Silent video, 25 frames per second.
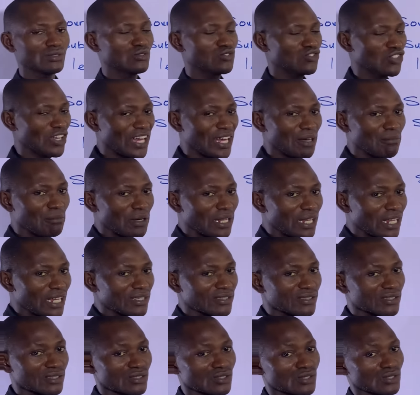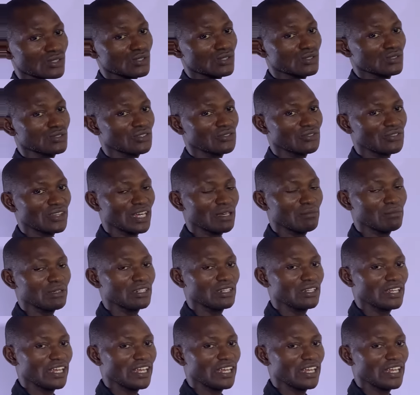Trial balance is used to determine